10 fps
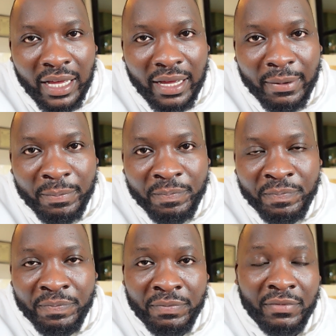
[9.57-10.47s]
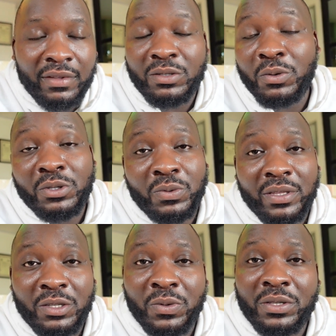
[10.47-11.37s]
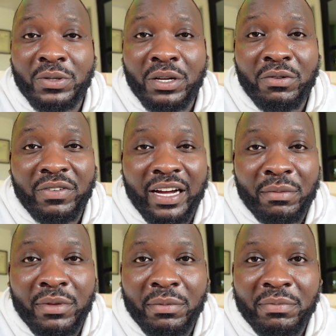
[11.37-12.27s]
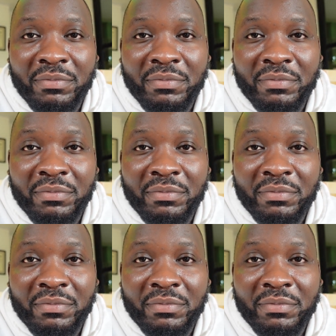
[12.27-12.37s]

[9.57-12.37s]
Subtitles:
um, there's ways you can overcome them,